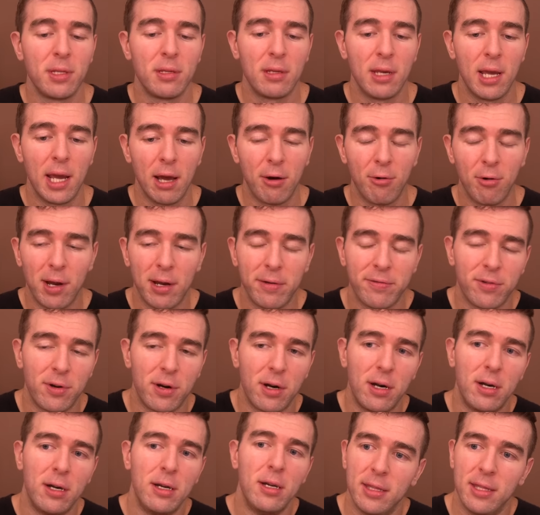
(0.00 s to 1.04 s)

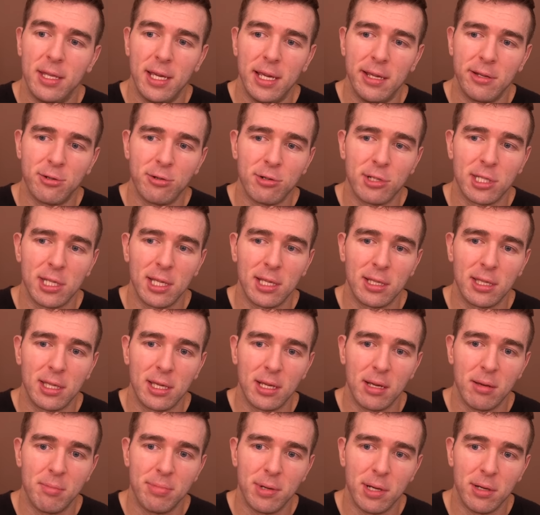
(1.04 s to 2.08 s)
However, the interesting
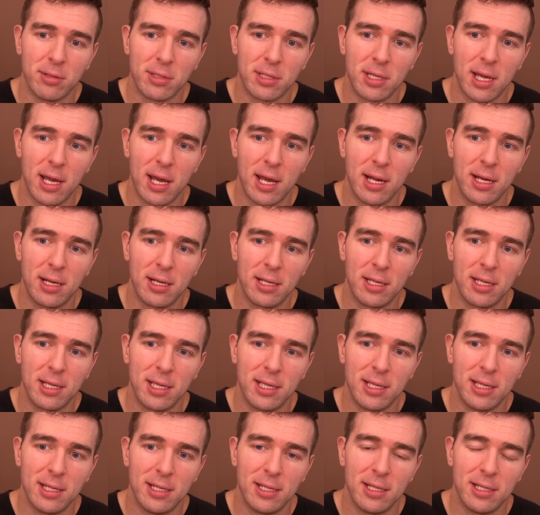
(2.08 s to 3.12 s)
thing about that
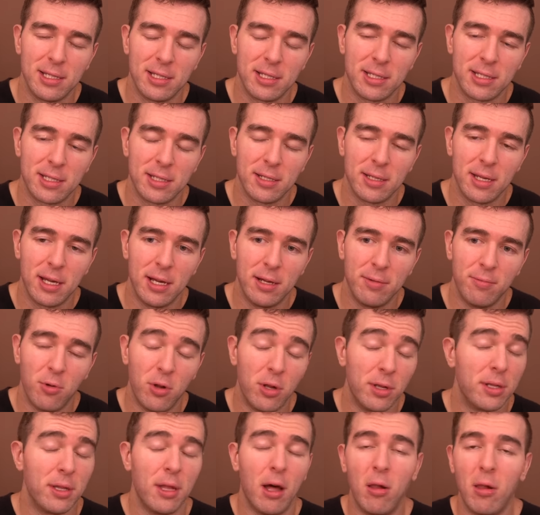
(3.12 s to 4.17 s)
is,
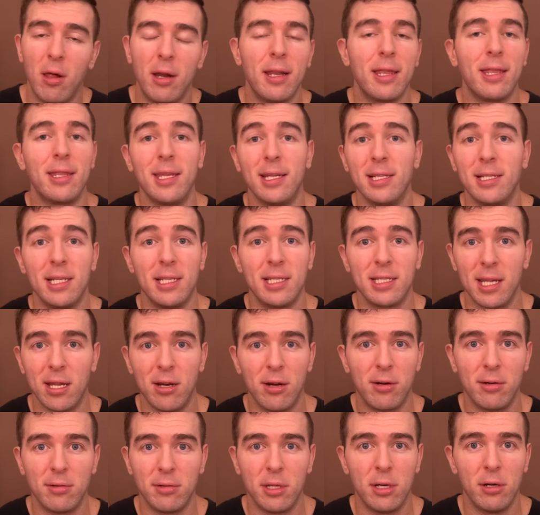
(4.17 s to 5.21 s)
well, a lot of the things he
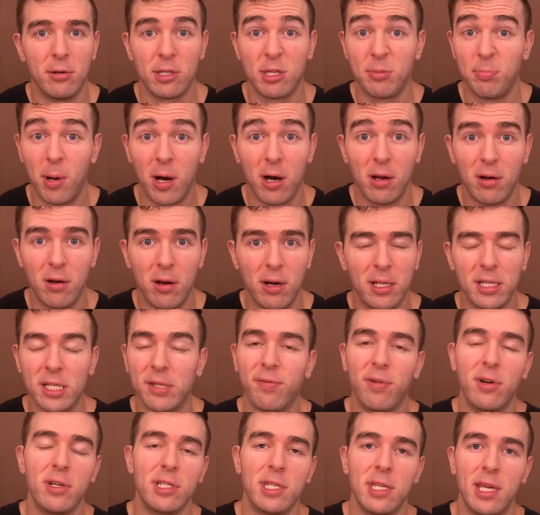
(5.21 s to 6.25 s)
said are, you know, spot on
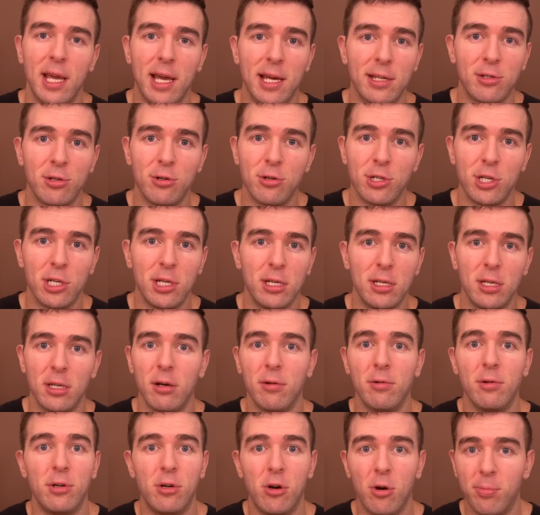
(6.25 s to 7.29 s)
as far as the estrogen, you
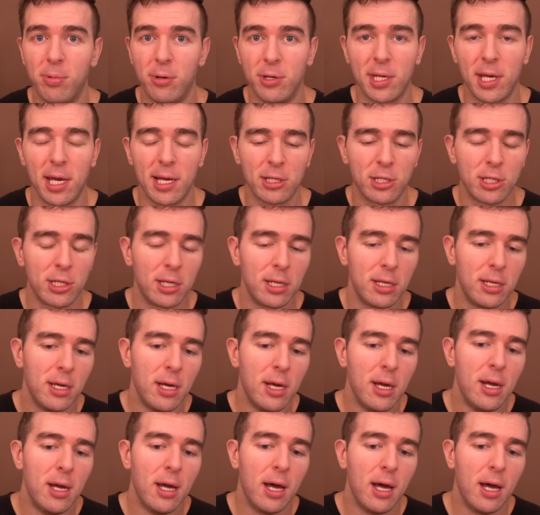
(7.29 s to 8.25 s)
know, neuroprotection,